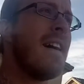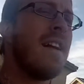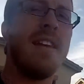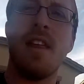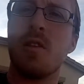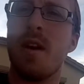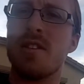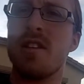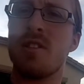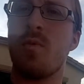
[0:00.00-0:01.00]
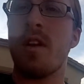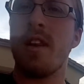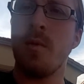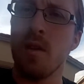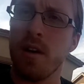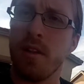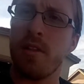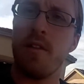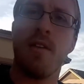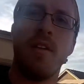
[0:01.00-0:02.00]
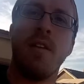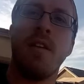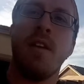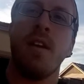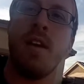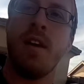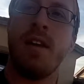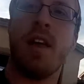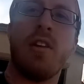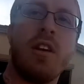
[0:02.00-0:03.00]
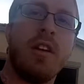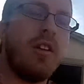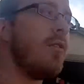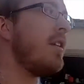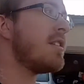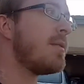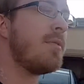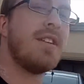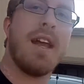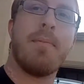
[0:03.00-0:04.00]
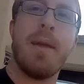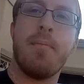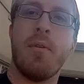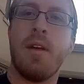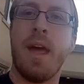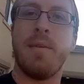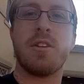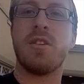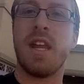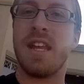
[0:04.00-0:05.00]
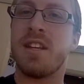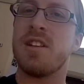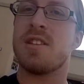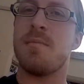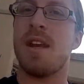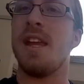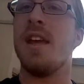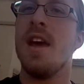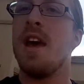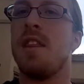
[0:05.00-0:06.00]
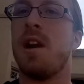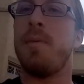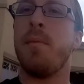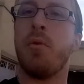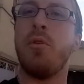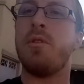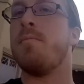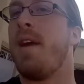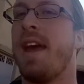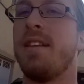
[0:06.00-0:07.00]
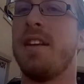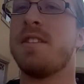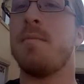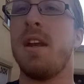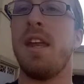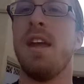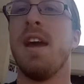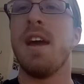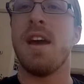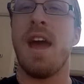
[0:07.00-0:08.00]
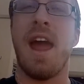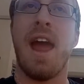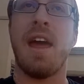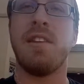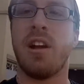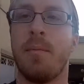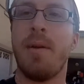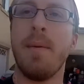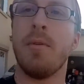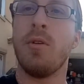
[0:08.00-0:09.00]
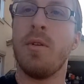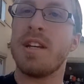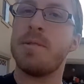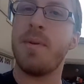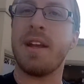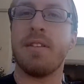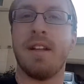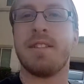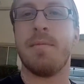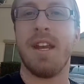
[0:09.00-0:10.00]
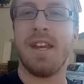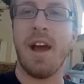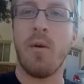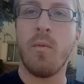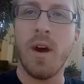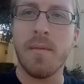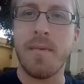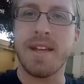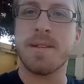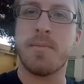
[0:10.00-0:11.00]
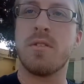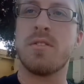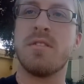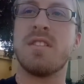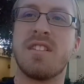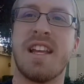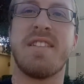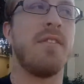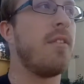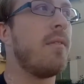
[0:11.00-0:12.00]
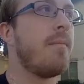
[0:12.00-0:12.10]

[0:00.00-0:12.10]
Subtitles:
Now the question is, what are they worth? Now there are unions to protect people and make sure they get tons of money. There are people who demand lots of money, and there are people who expect lots of money. Now what makes a person successful?